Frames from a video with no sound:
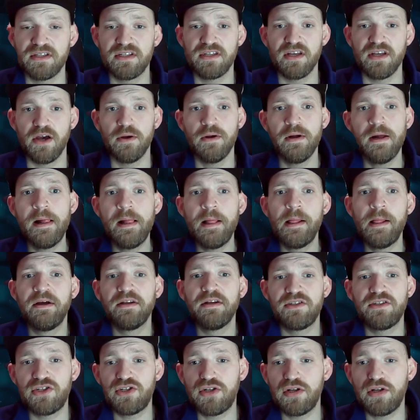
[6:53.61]
So
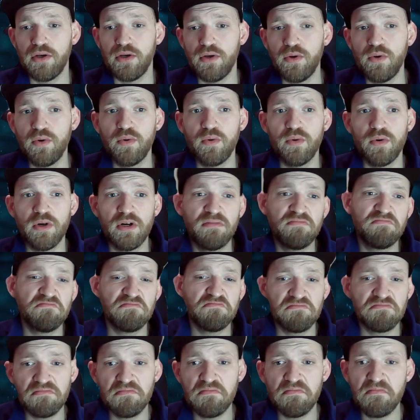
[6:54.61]
2,
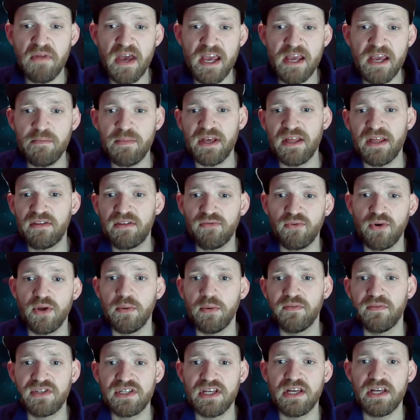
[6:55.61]
maybe 3
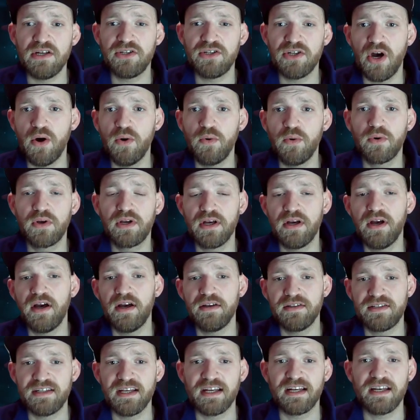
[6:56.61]
with Siege Hulk,
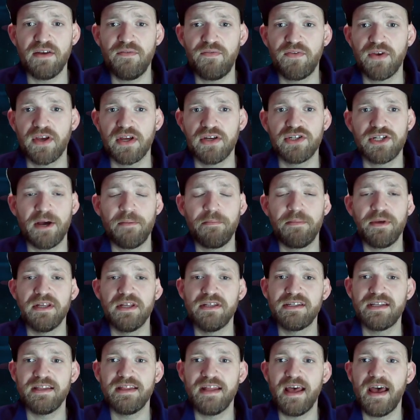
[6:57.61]
significant
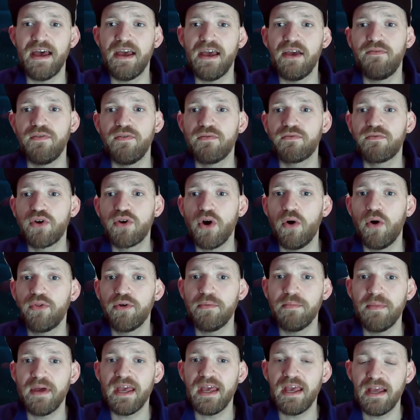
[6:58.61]
champions in there. If you've got
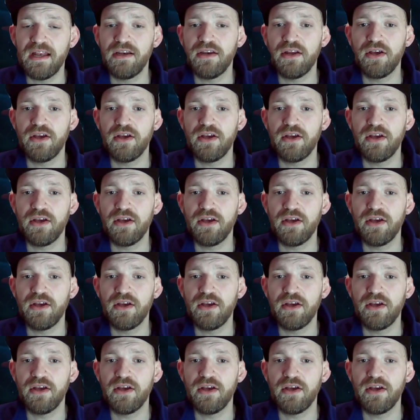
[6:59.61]
them in